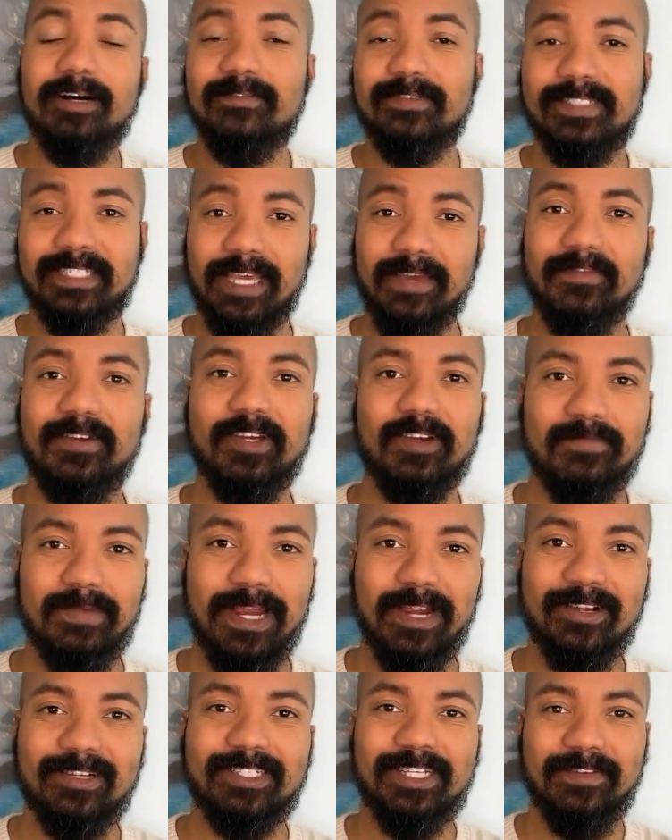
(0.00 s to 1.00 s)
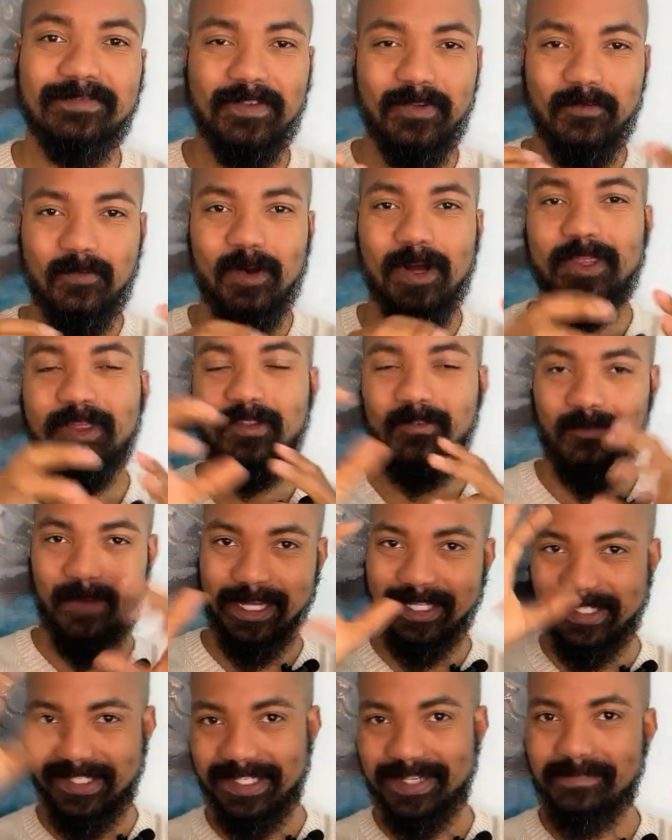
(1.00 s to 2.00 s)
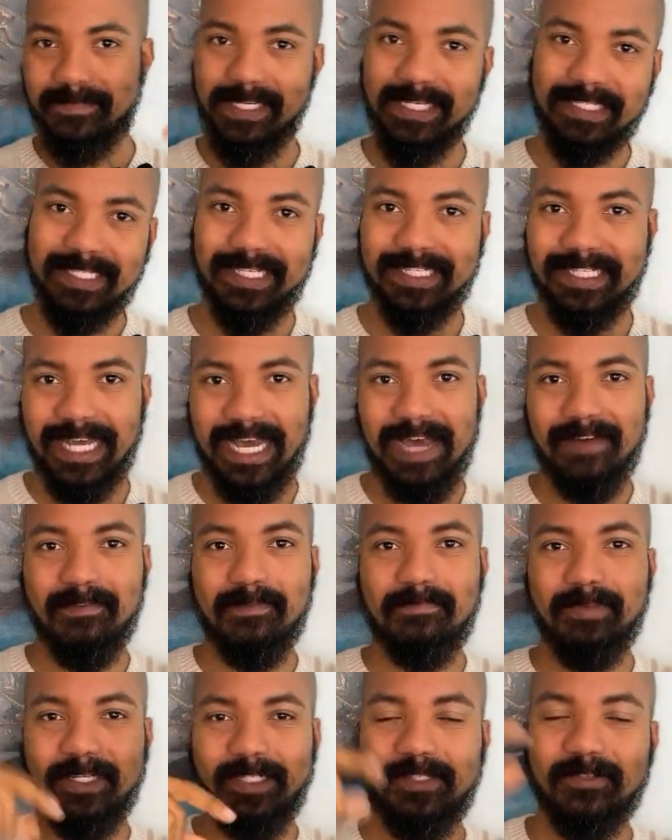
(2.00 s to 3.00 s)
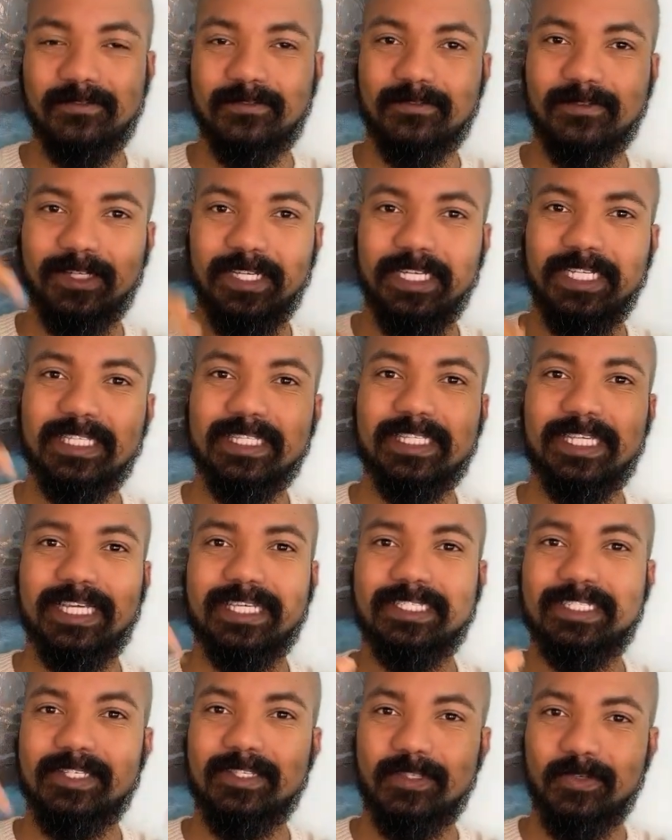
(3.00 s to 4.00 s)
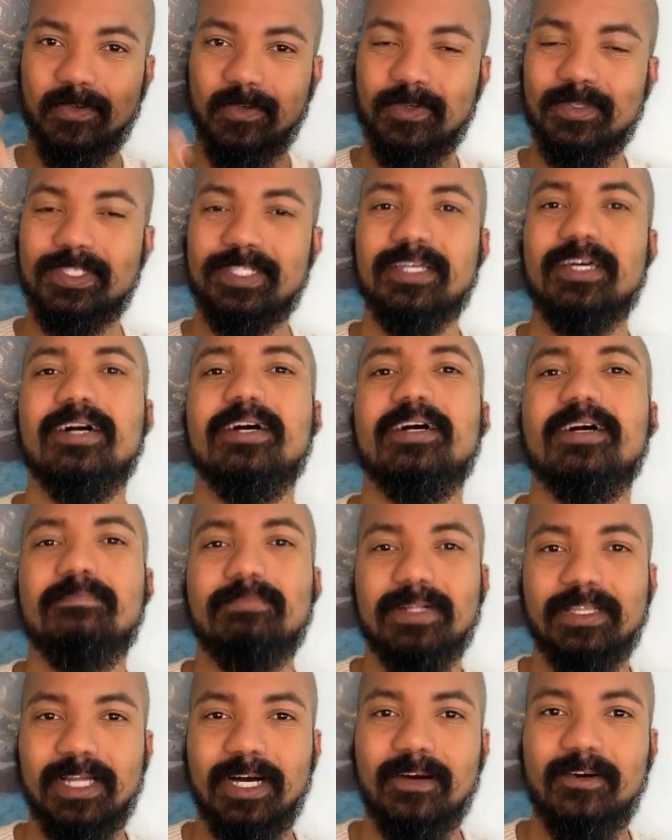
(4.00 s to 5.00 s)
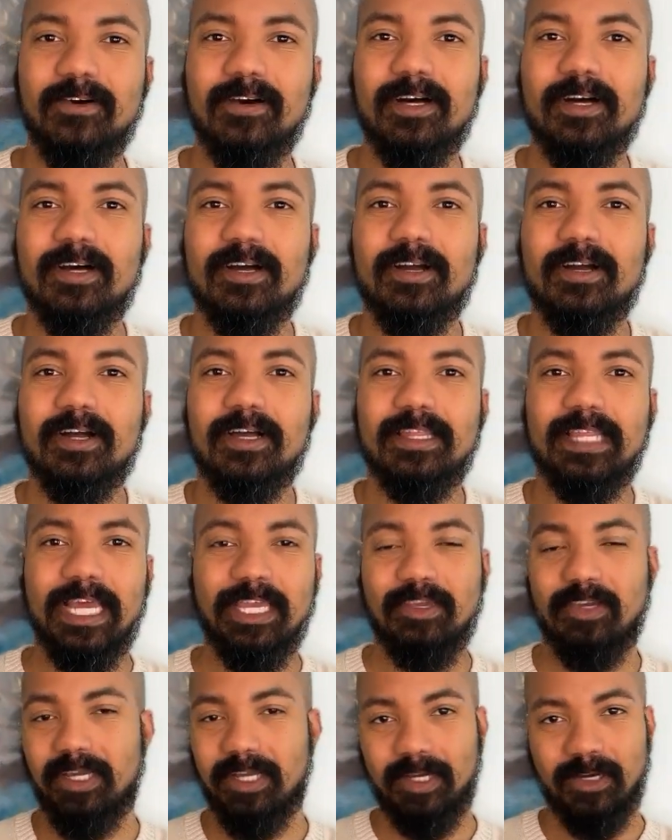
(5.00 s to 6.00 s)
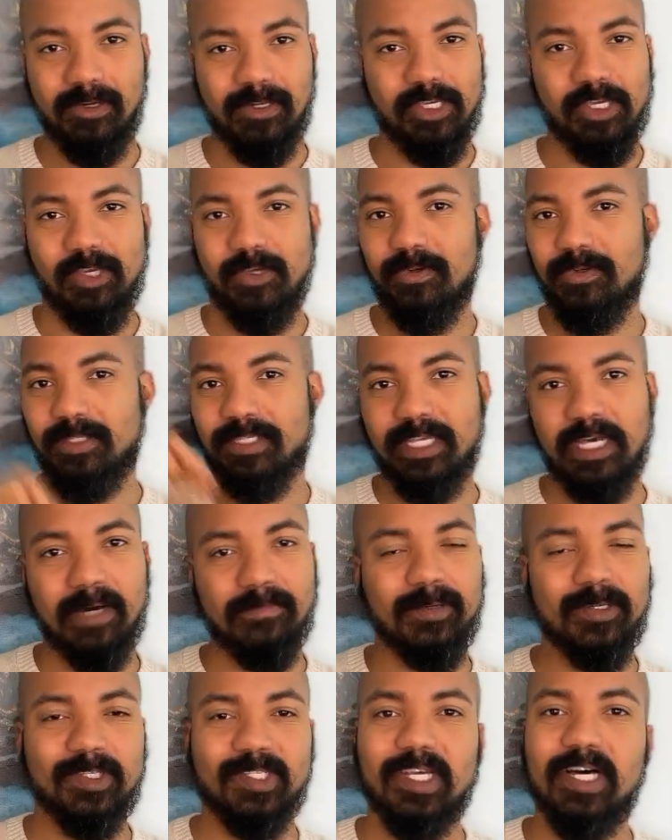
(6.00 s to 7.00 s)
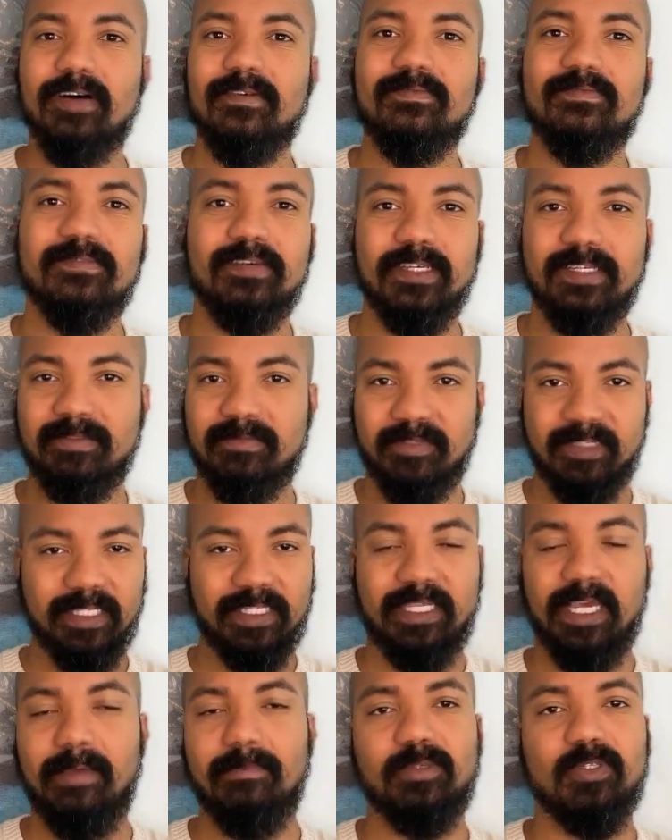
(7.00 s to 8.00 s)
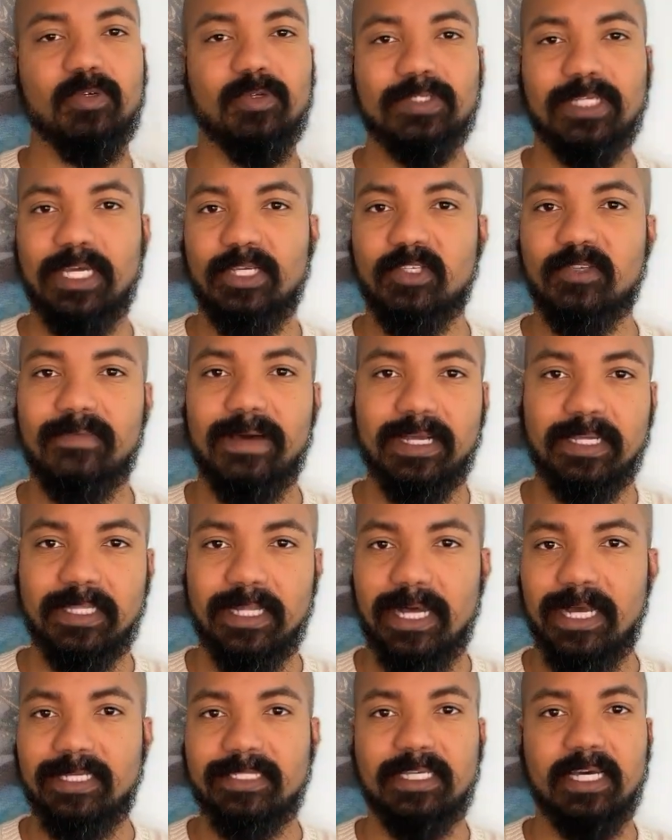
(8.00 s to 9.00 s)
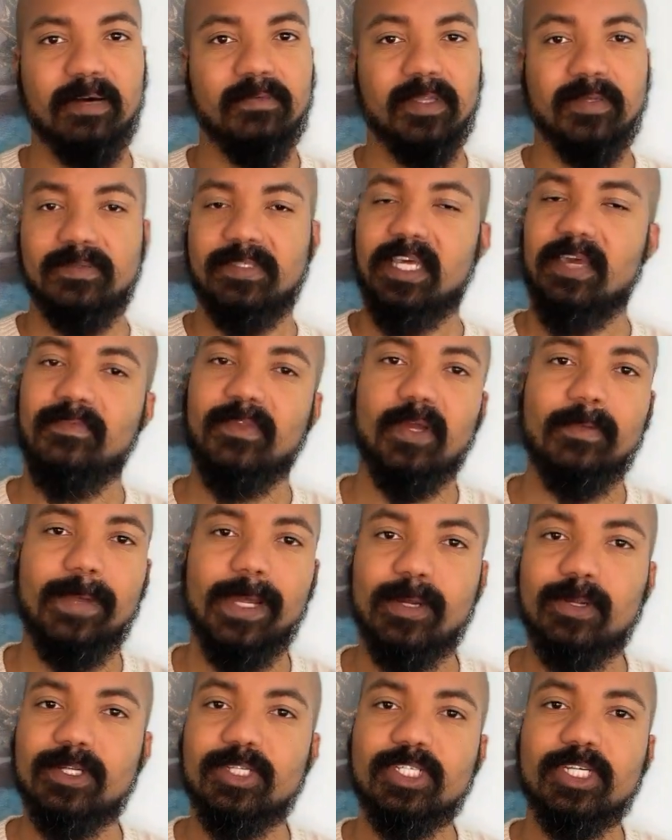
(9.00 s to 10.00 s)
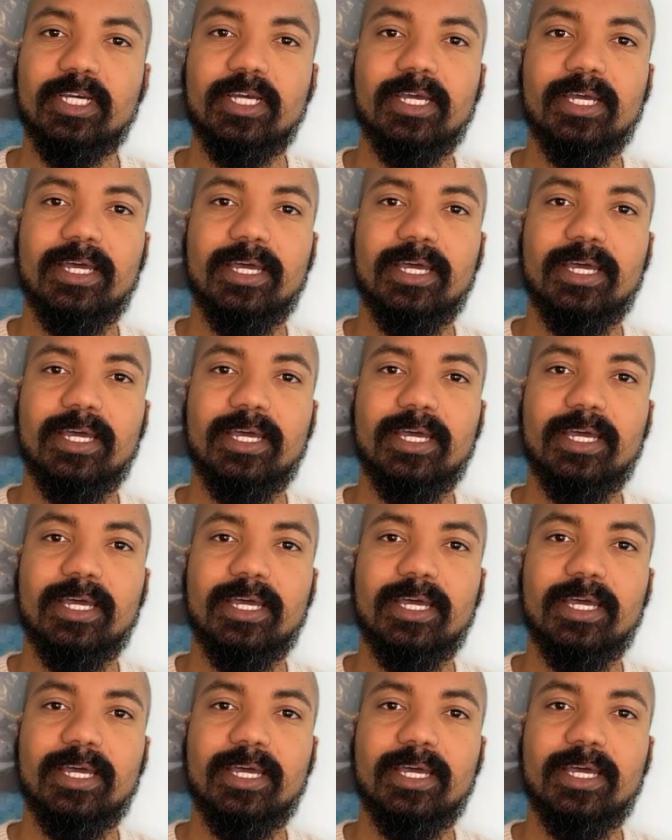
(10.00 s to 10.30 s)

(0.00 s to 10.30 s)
of saving your marriage. If you want the rest of the pieces, I have a bunch of free links and tools below that you can go use, help yourself. It's the same tools I use with my clients to help them save their marriage.